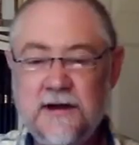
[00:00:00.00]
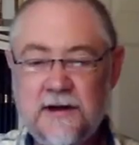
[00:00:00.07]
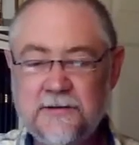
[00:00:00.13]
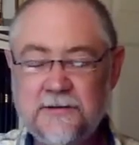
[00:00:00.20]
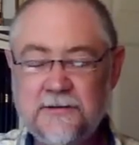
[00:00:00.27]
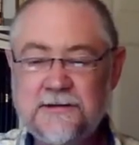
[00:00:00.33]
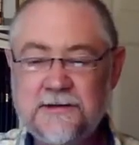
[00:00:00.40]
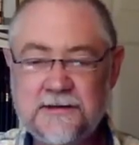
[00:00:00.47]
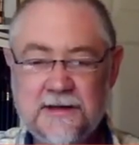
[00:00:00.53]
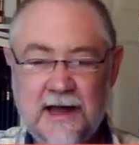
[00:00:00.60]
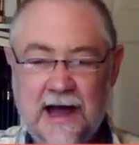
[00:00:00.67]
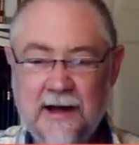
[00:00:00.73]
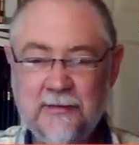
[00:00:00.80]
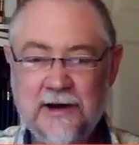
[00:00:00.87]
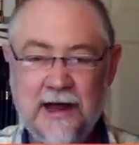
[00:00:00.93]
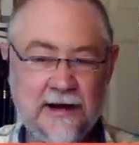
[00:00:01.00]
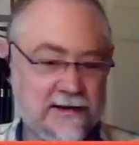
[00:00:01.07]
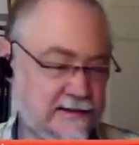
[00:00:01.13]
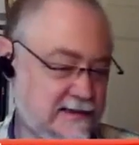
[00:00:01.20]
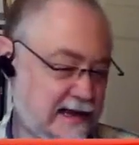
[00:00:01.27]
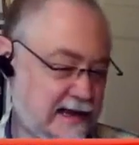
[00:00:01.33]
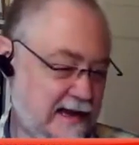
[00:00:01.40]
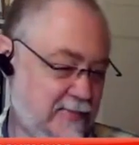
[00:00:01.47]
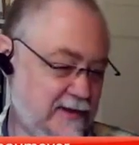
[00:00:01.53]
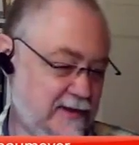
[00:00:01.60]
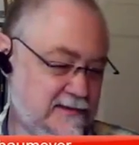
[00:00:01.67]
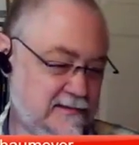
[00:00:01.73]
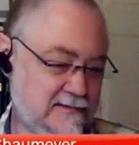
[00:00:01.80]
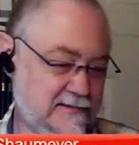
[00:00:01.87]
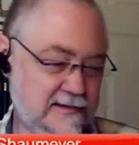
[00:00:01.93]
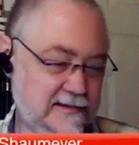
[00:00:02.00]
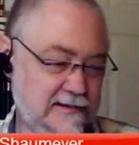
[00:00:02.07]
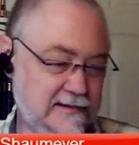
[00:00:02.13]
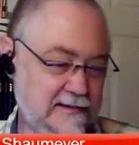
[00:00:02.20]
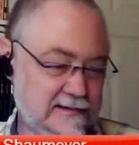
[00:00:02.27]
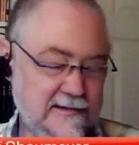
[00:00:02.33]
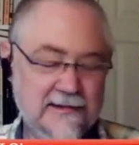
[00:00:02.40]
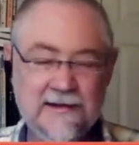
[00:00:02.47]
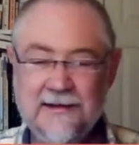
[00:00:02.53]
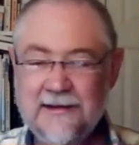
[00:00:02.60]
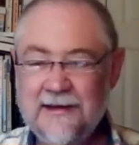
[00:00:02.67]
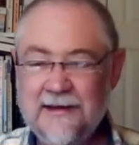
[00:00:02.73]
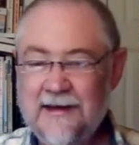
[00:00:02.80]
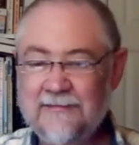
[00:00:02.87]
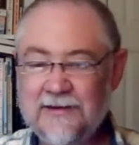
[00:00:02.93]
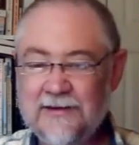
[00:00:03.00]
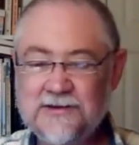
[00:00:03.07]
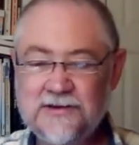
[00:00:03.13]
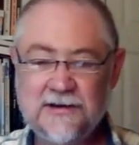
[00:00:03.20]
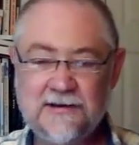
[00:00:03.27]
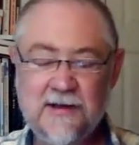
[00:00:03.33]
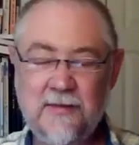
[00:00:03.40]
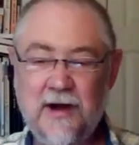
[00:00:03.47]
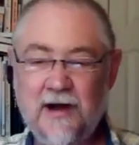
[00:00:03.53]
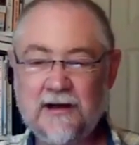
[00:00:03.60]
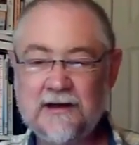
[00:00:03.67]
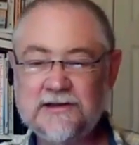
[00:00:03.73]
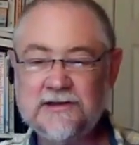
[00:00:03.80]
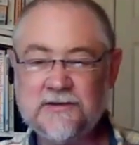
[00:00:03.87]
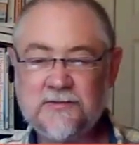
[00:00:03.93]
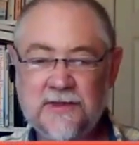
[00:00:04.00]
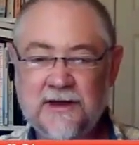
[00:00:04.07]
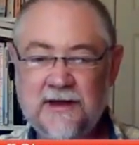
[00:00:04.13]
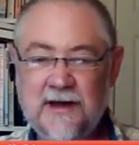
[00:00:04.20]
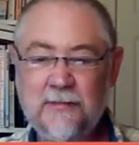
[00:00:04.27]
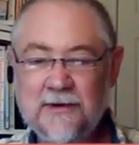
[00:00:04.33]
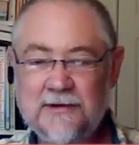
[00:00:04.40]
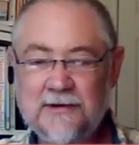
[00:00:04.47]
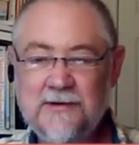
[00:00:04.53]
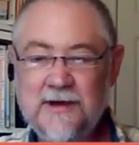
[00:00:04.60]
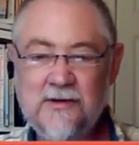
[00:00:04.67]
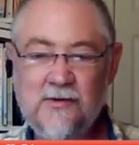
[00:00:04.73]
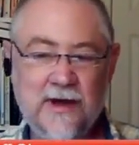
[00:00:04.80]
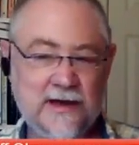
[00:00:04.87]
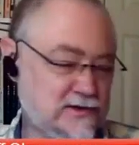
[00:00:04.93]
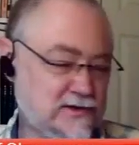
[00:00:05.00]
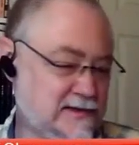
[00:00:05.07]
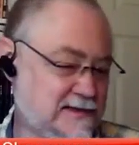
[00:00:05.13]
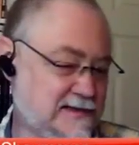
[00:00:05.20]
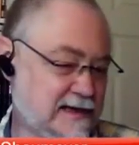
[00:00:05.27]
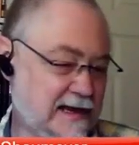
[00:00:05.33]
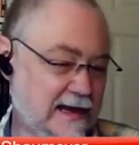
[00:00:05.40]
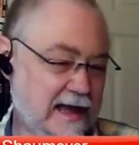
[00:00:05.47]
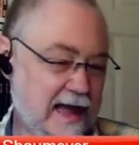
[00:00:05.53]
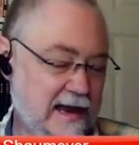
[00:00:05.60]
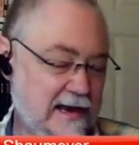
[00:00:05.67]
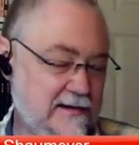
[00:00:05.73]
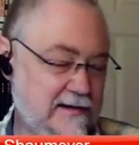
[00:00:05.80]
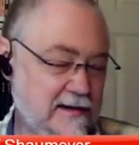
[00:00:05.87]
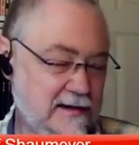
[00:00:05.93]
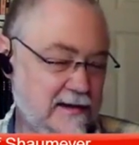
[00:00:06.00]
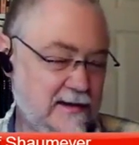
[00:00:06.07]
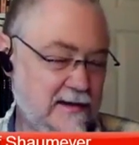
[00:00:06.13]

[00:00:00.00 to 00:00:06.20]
toes, I would like to tap into the evolutionary biologist with a couple of quick questions that I had